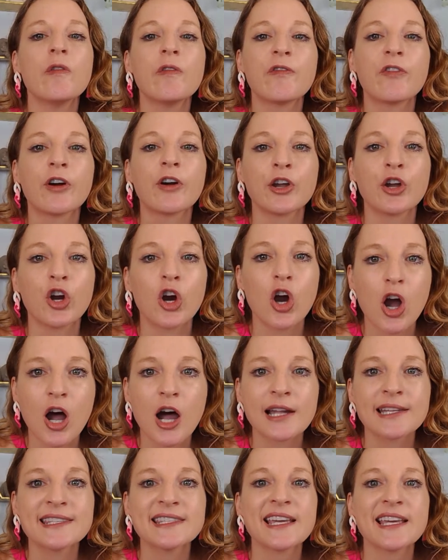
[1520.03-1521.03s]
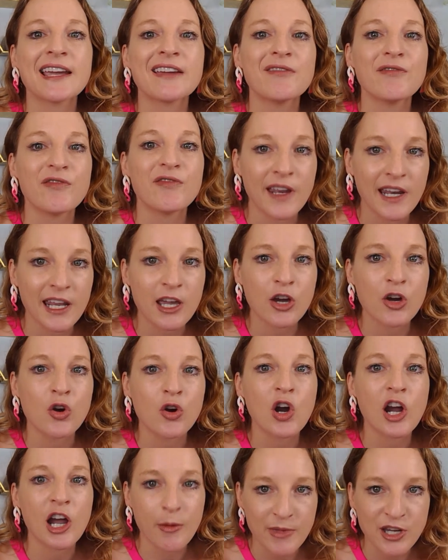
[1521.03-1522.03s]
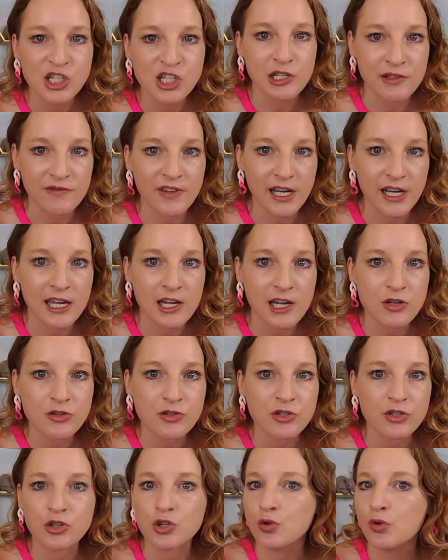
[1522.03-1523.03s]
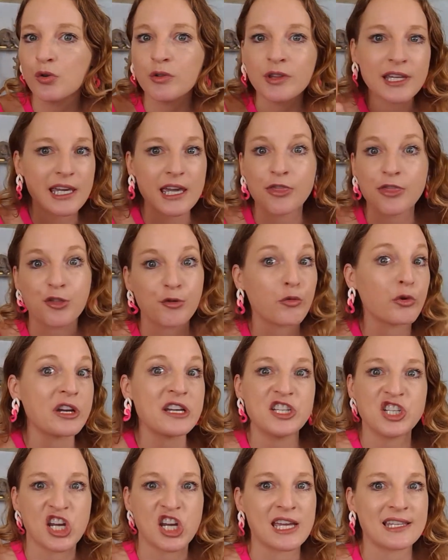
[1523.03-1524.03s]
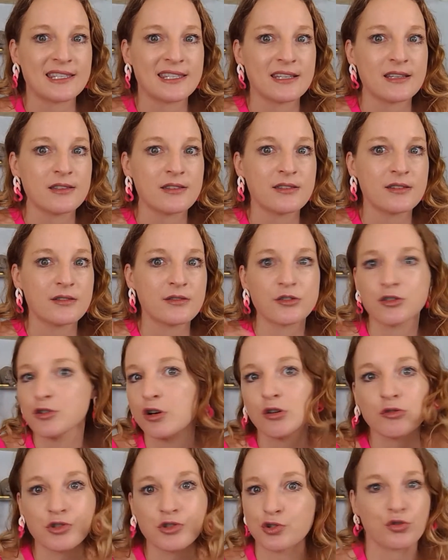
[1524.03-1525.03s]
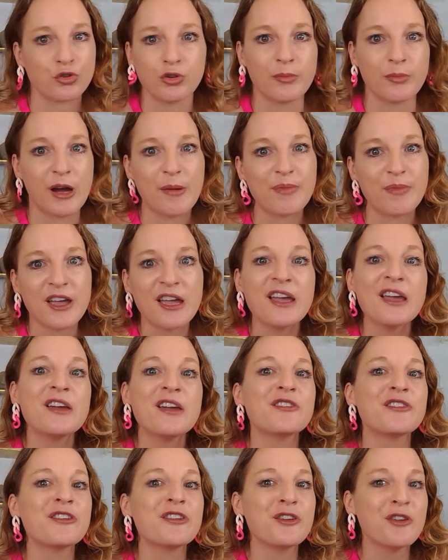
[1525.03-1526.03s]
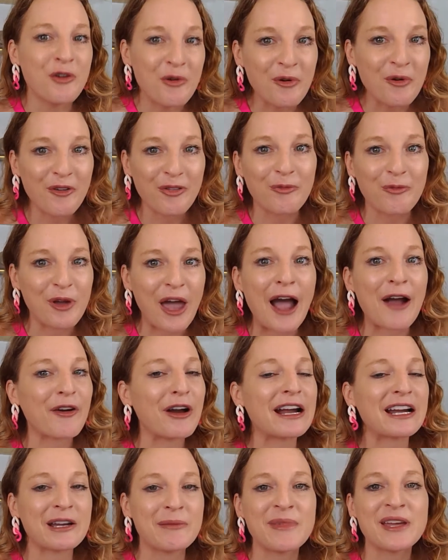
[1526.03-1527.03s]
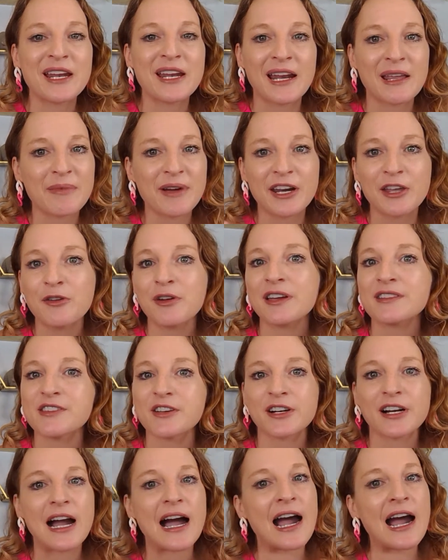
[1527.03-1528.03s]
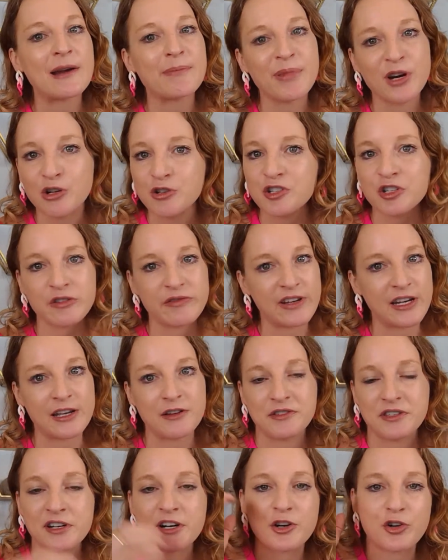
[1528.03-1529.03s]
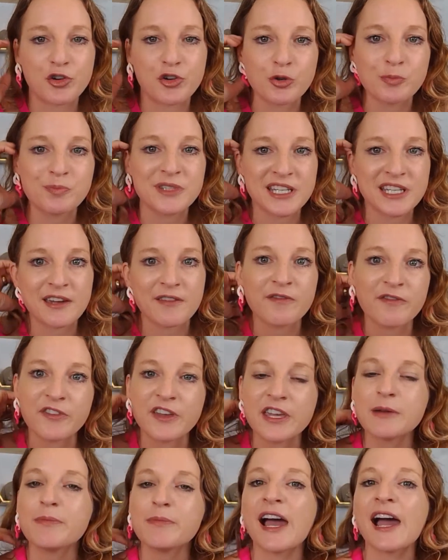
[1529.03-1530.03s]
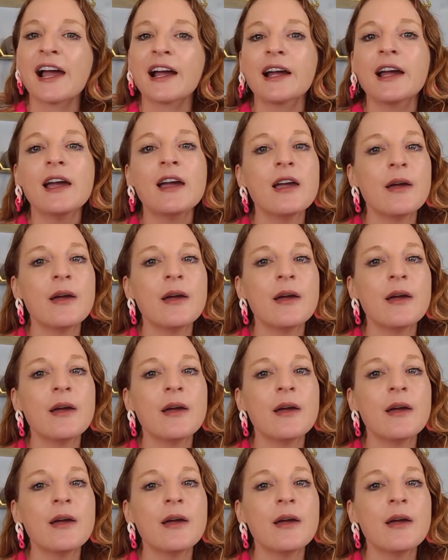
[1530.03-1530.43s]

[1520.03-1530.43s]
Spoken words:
For your on-site video commission videos, you only get 3 chances. So don't screw them up. I recommend anybody who gets our guide, post your videos in our group to get feedback,